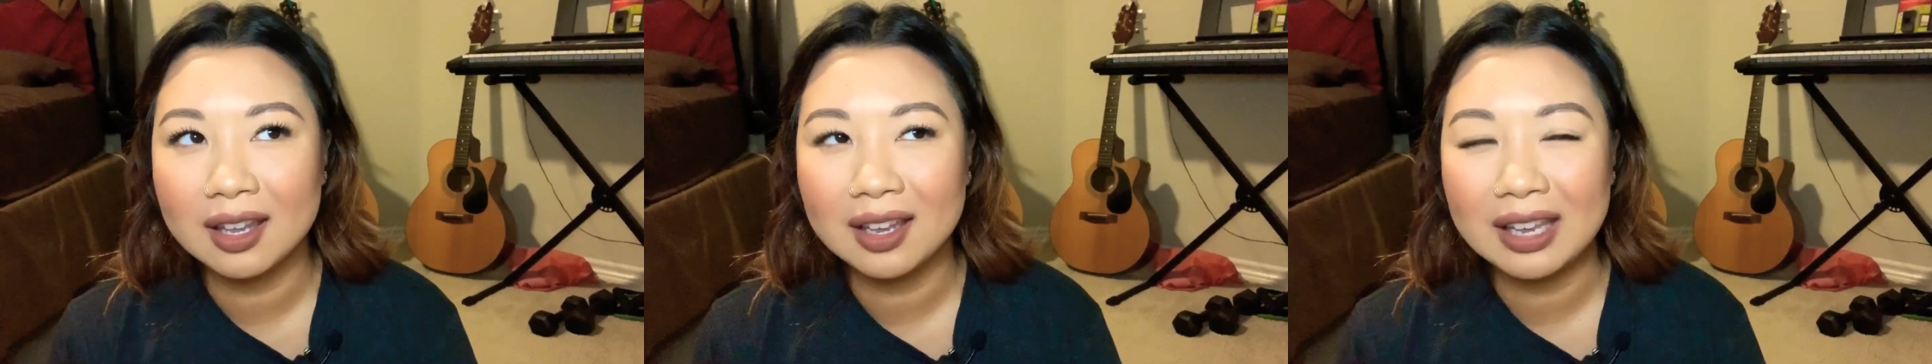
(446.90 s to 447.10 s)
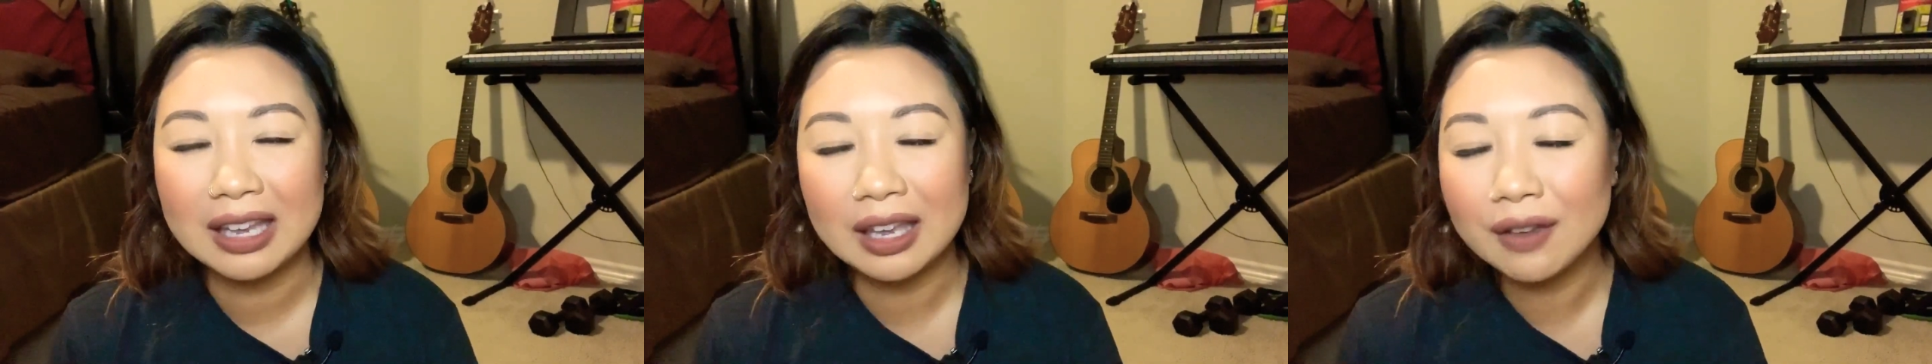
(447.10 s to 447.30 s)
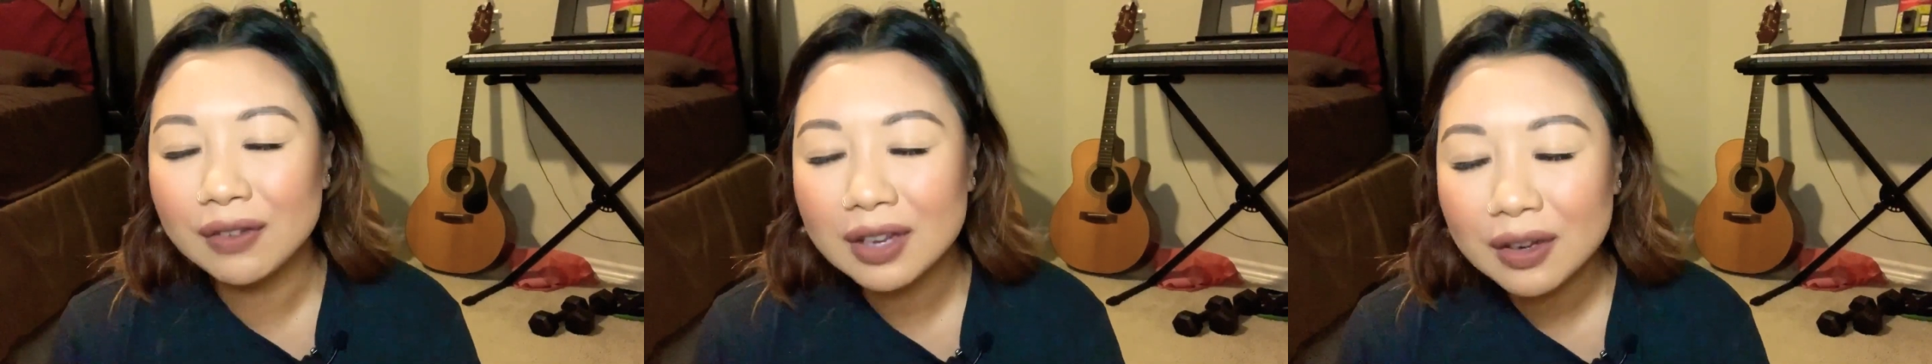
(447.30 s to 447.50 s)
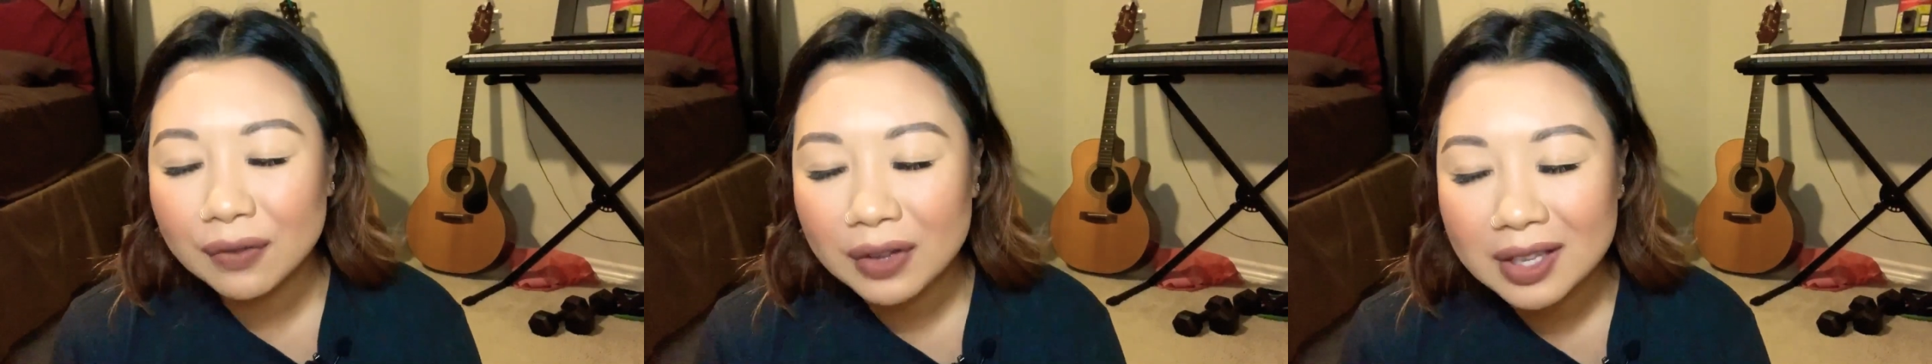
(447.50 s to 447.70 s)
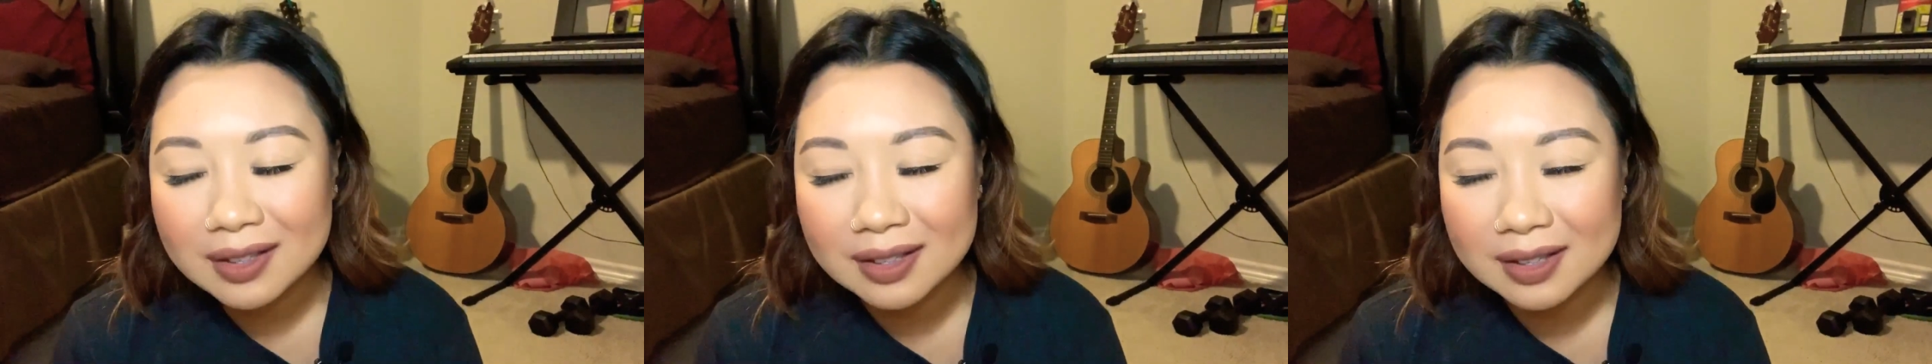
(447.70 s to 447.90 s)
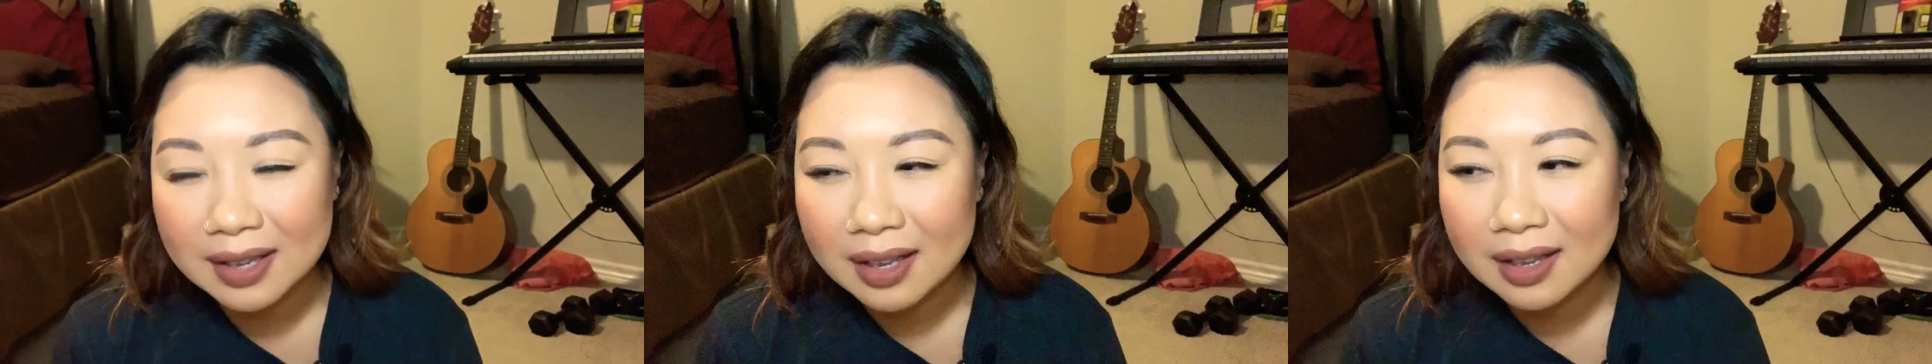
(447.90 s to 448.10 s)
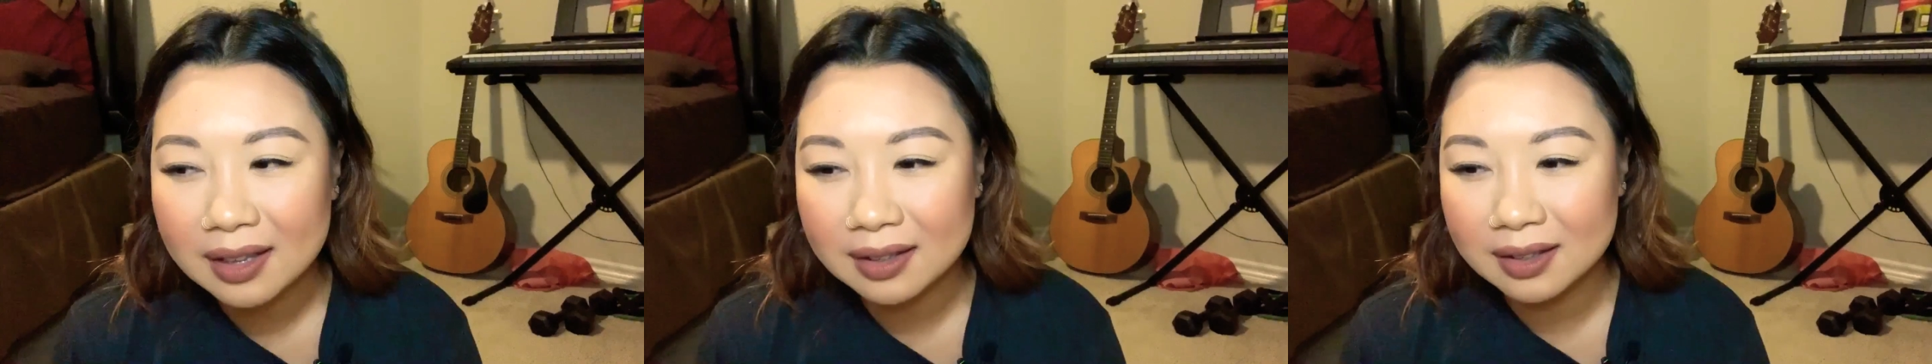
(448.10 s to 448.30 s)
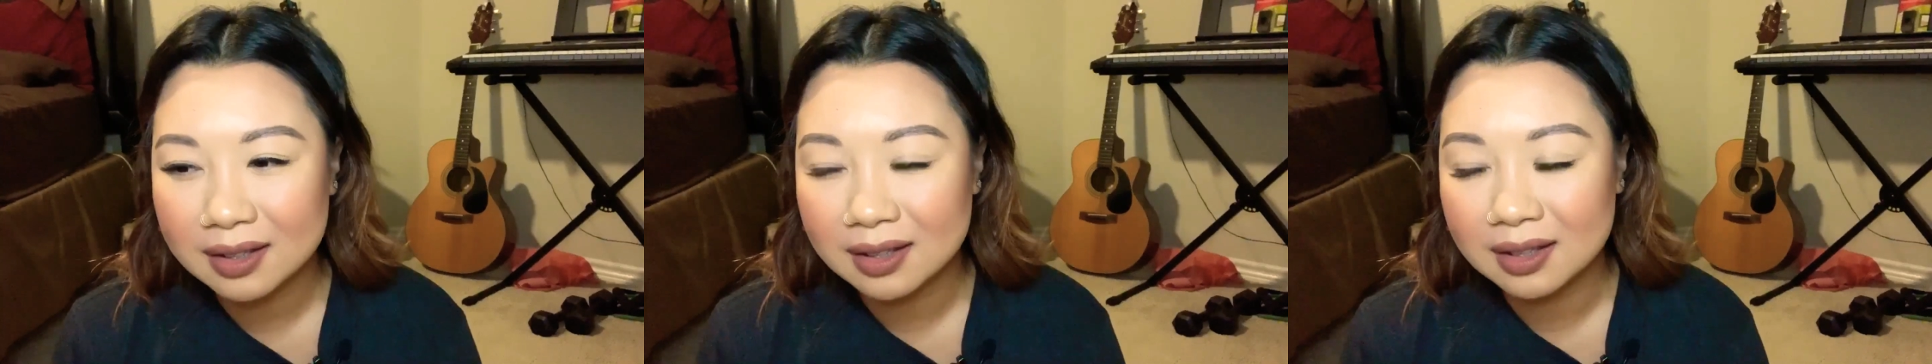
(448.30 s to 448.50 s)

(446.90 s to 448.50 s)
even if he did